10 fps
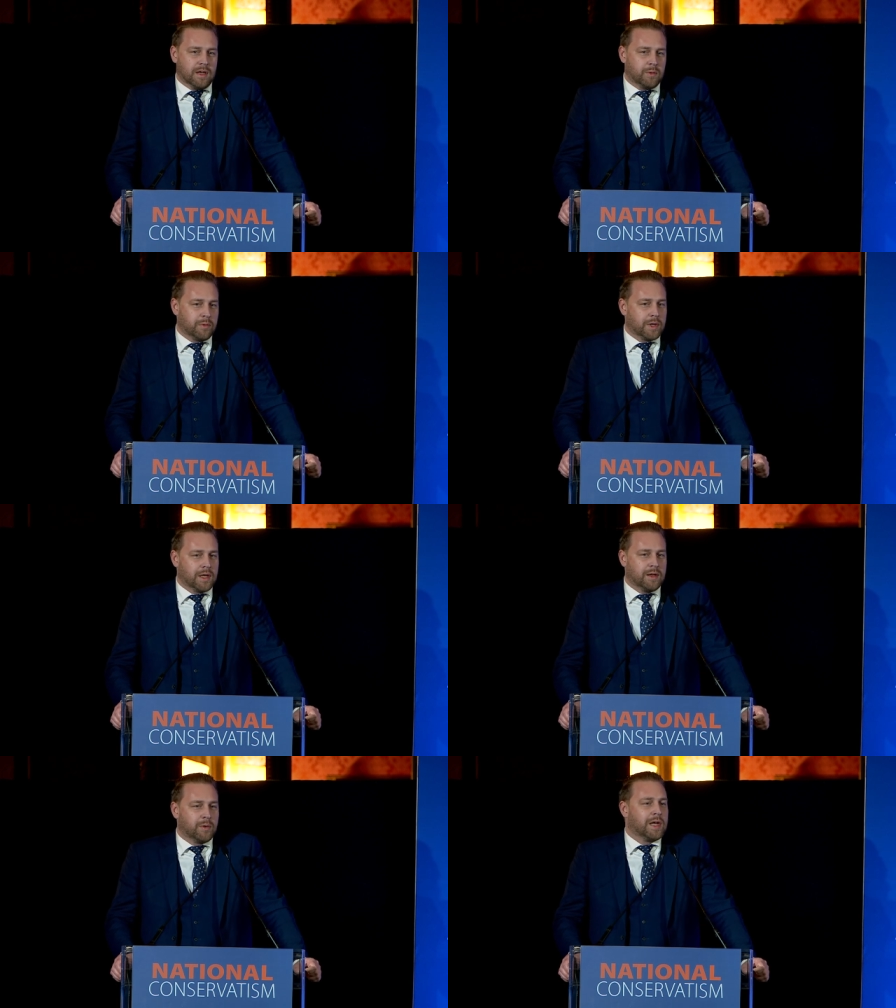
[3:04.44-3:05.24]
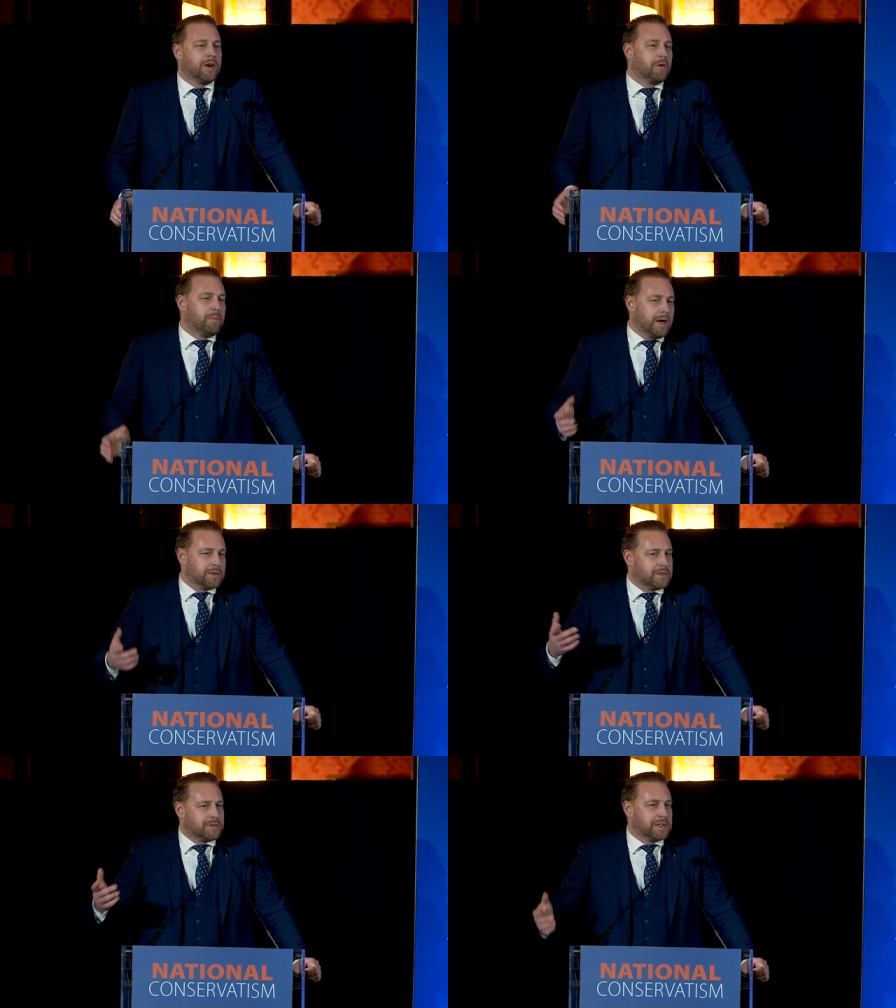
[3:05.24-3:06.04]
When we, we hear
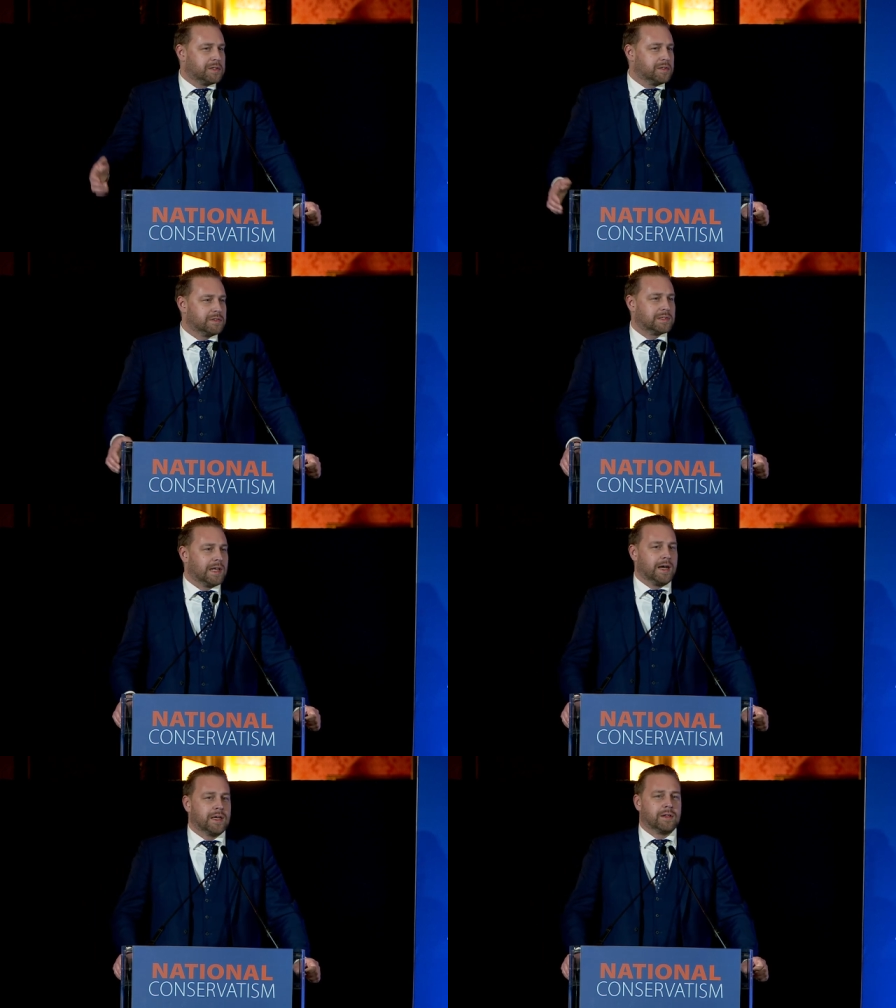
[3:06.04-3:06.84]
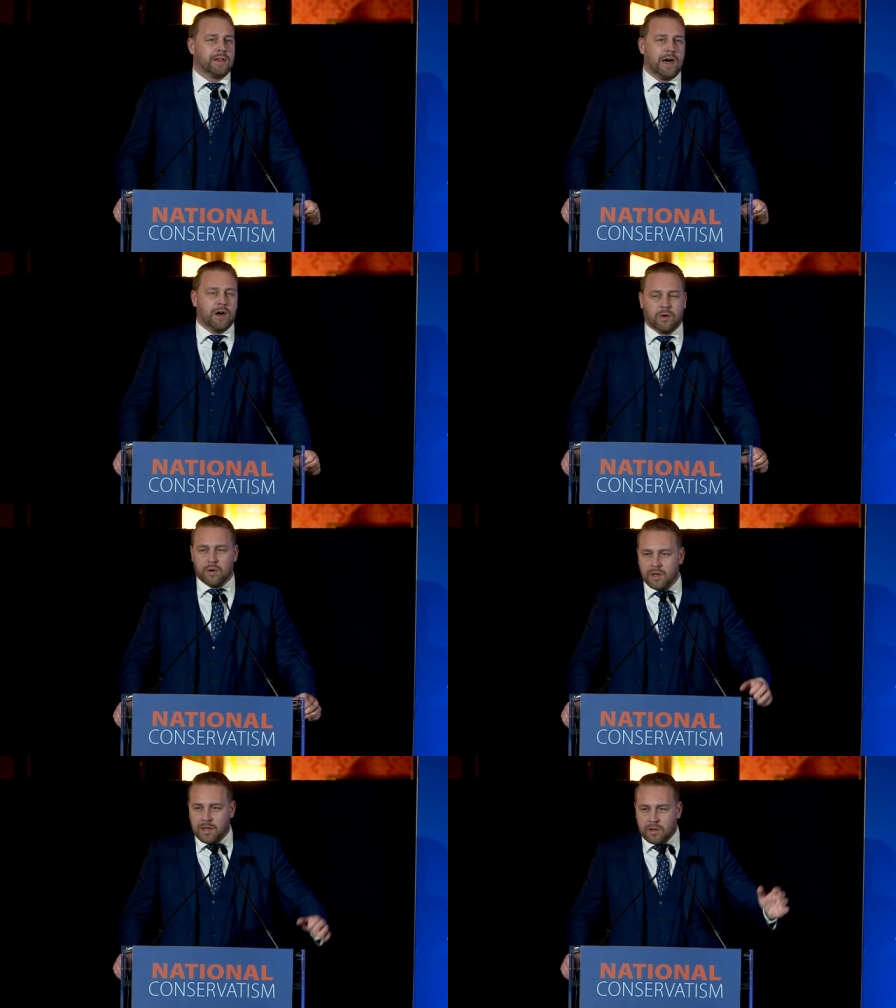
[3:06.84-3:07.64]
about decisions like
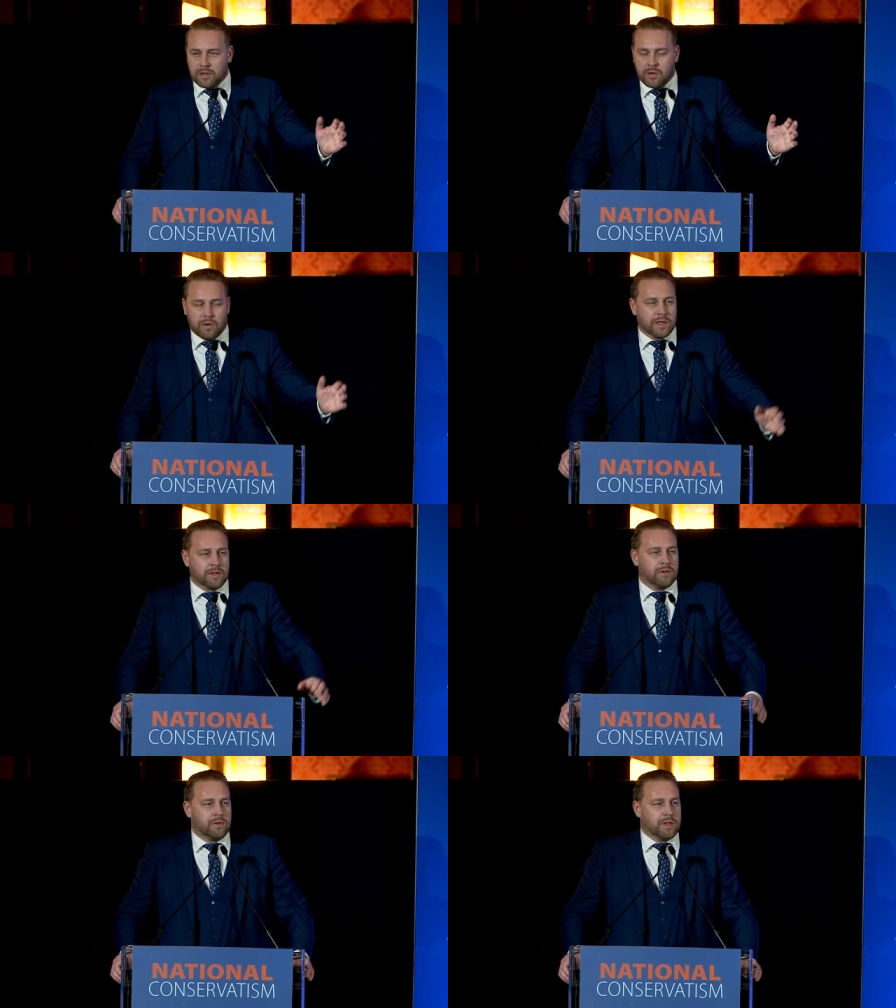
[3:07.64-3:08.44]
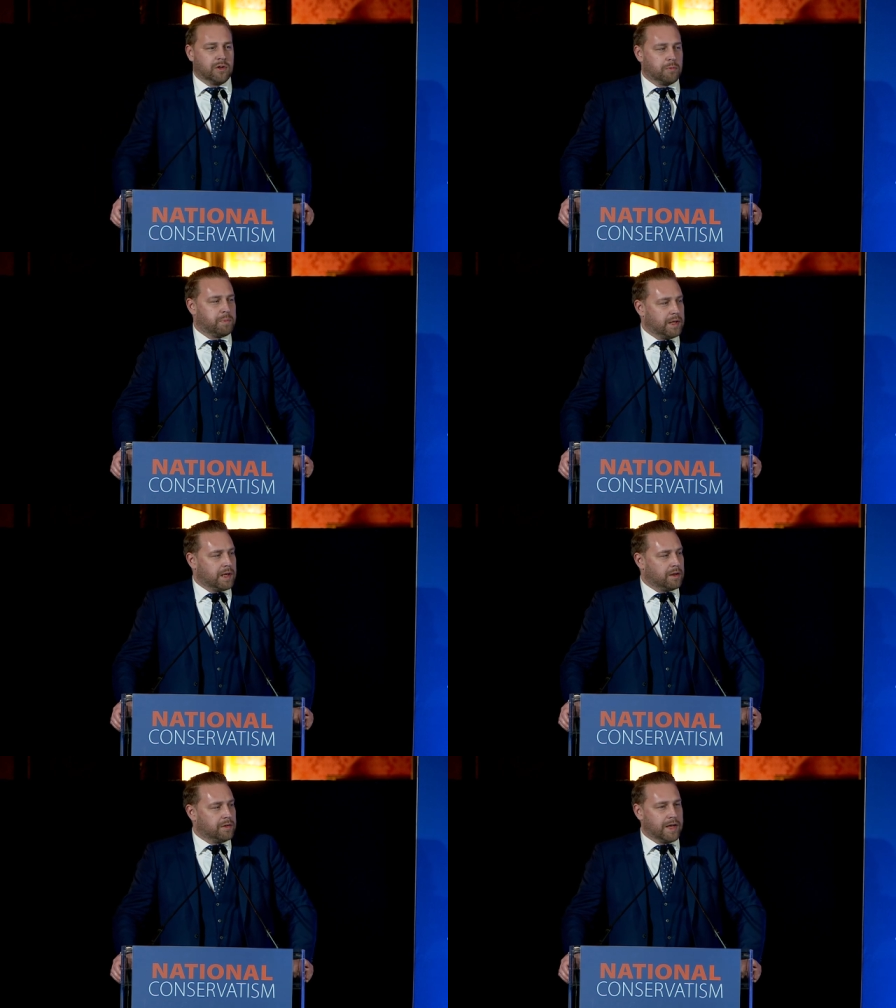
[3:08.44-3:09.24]
now, according to the
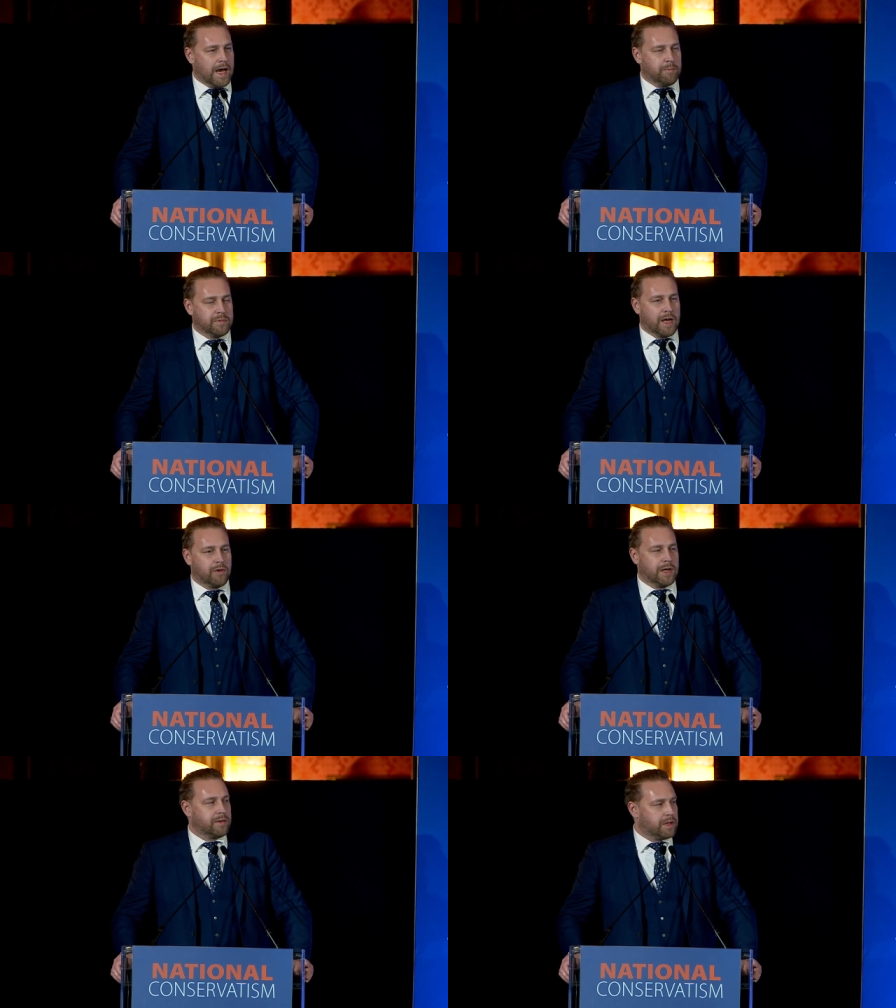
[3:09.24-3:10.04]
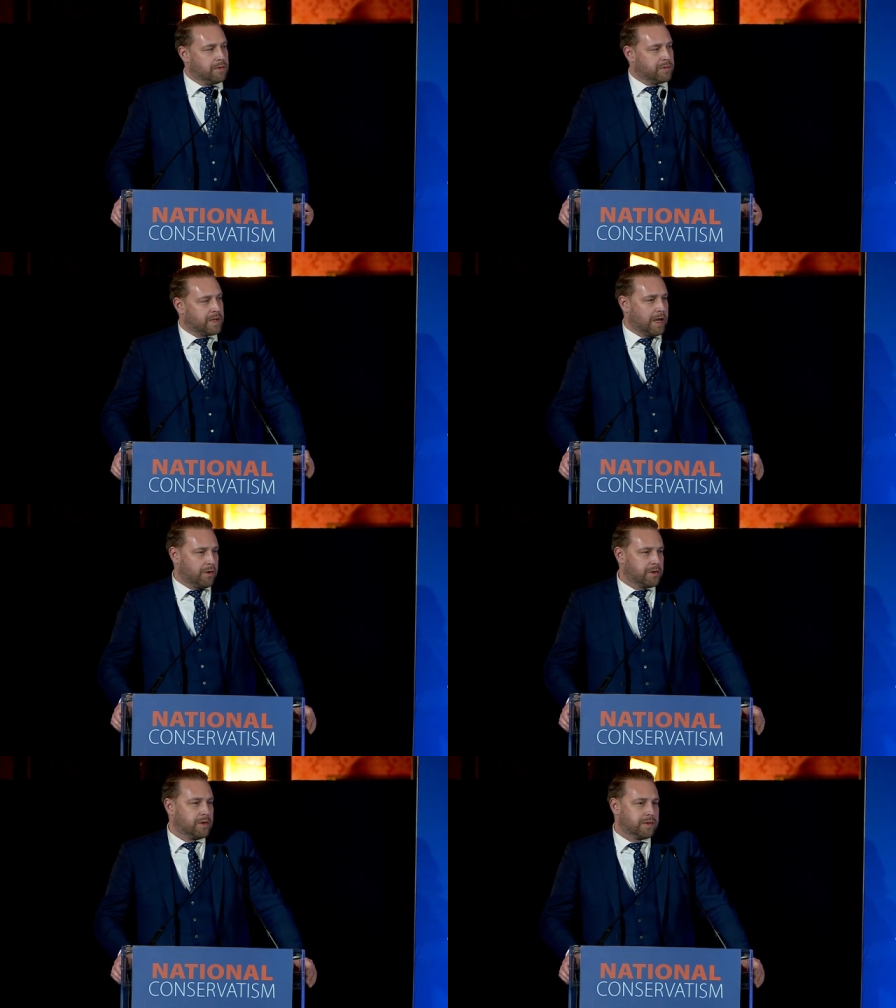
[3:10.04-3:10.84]
European Jam Directive,
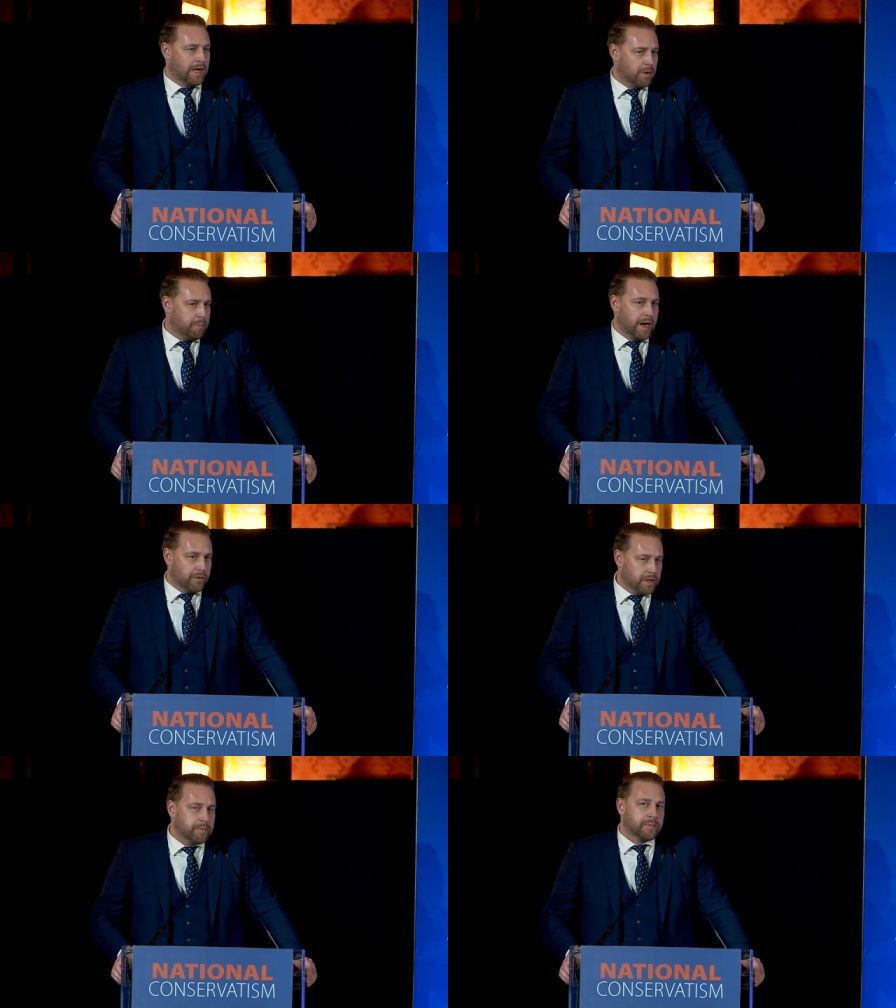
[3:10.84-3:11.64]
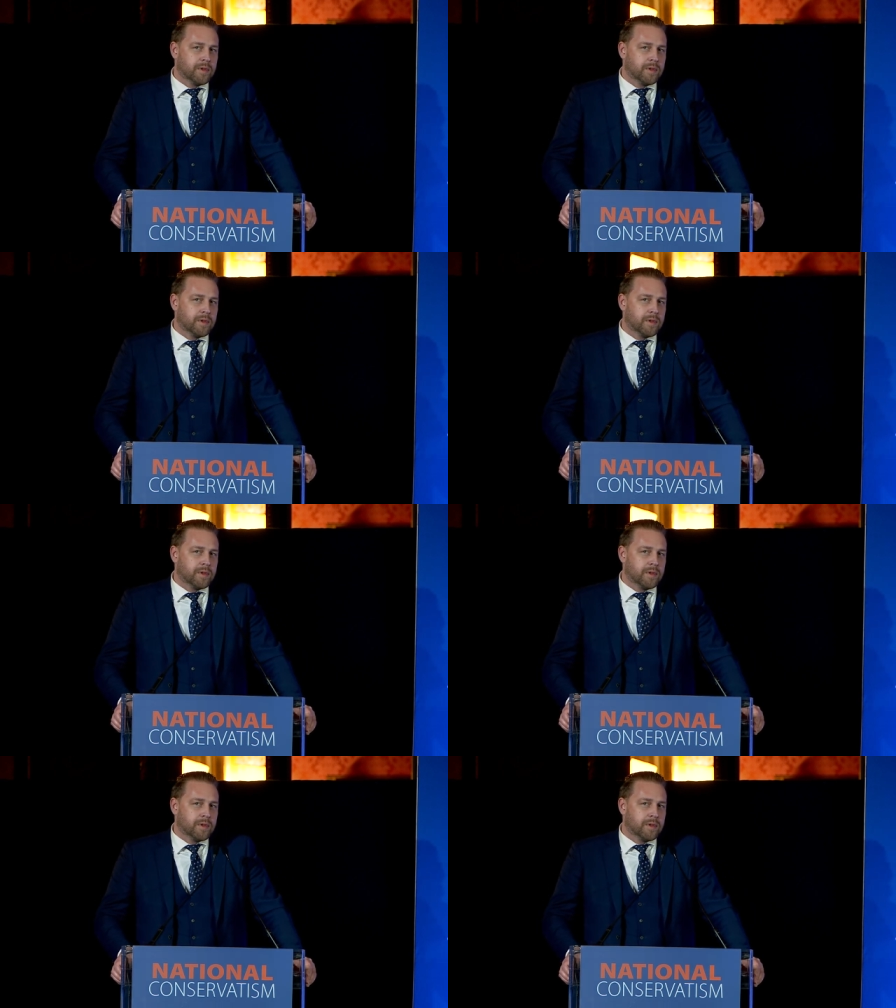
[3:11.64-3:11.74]
carrot is now a berry.